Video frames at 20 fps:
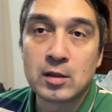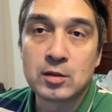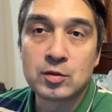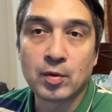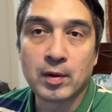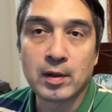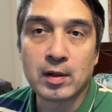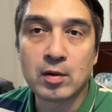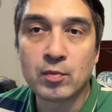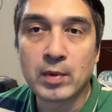
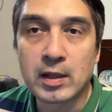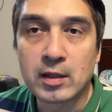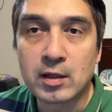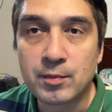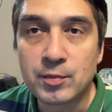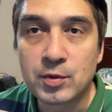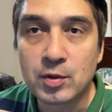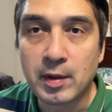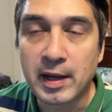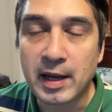Swiller,
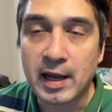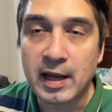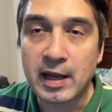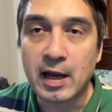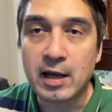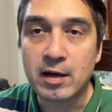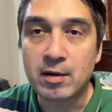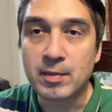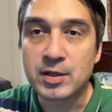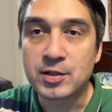welcome to AI
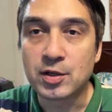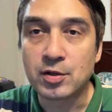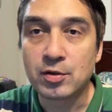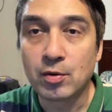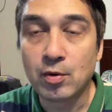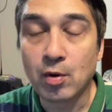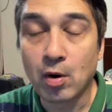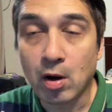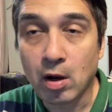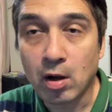Automation
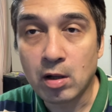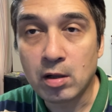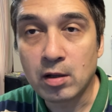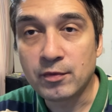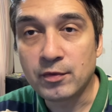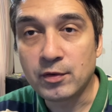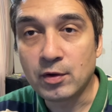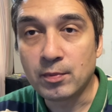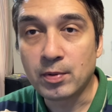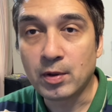Guru. All
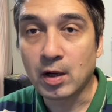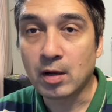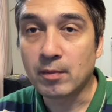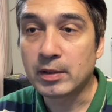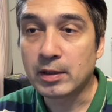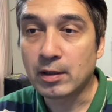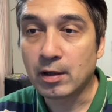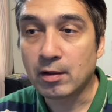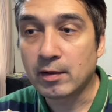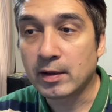of you
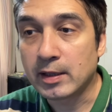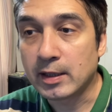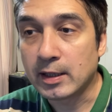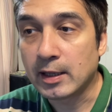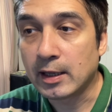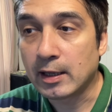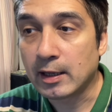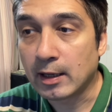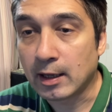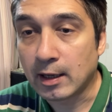probably
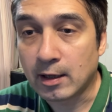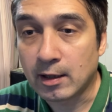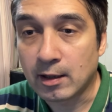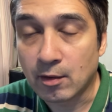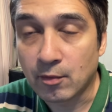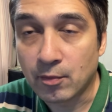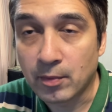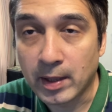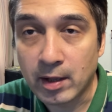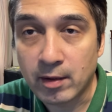already are
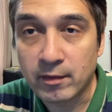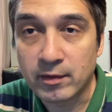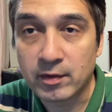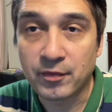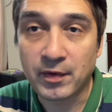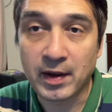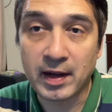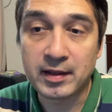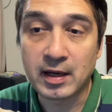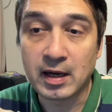aware of the
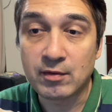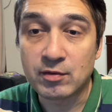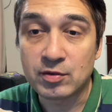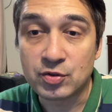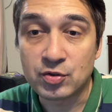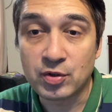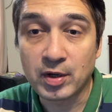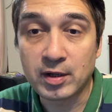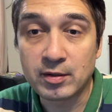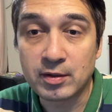fact that I was
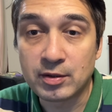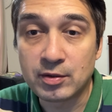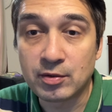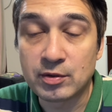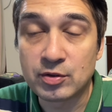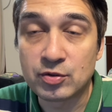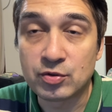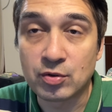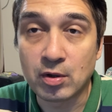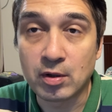struggling to
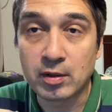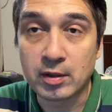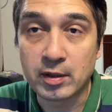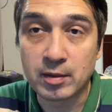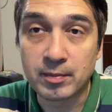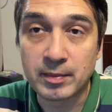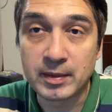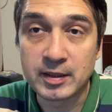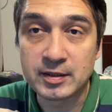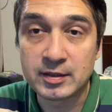install
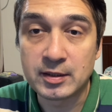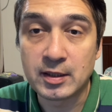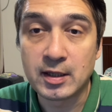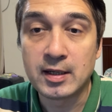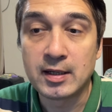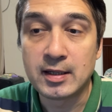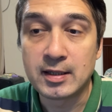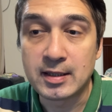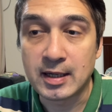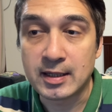Hermes
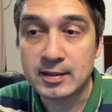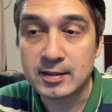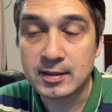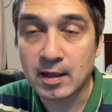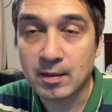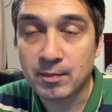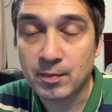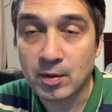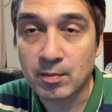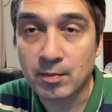
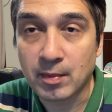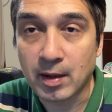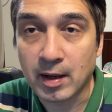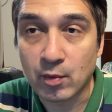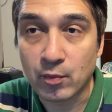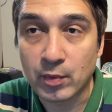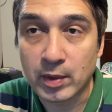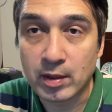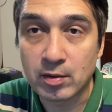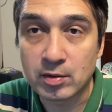Desktop on my
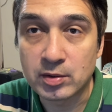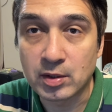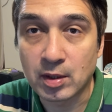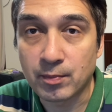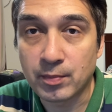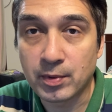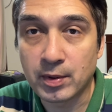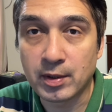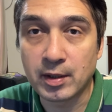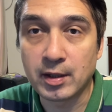Windows
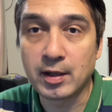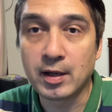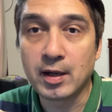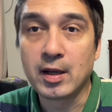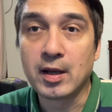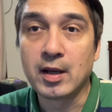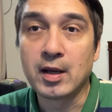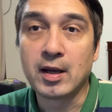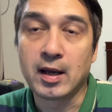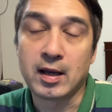computer.
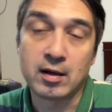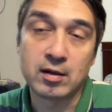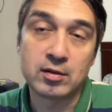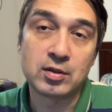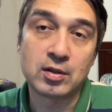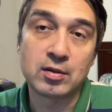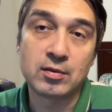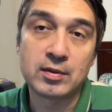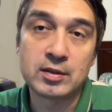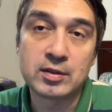I
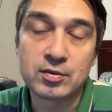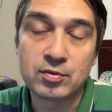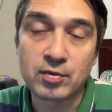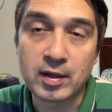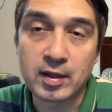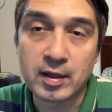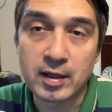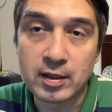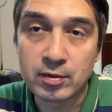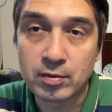also was
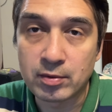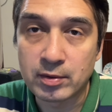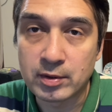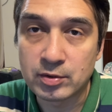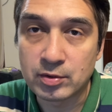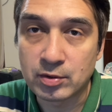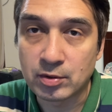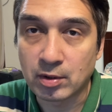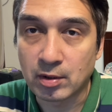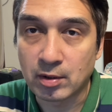struggling to
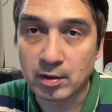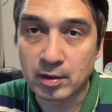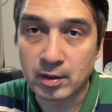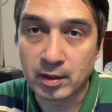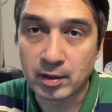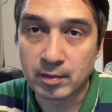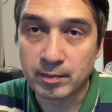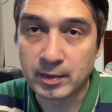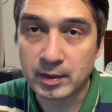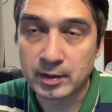install
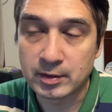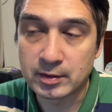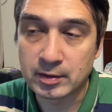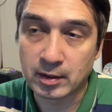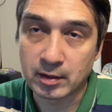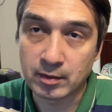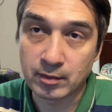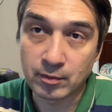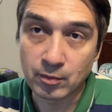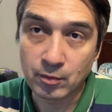Hermes
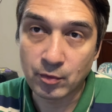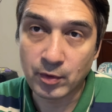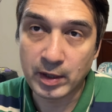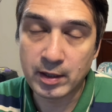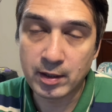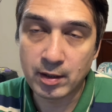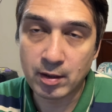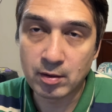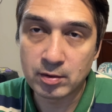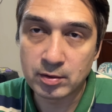on
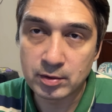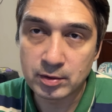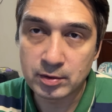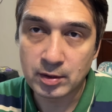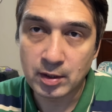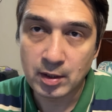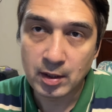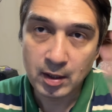Windows.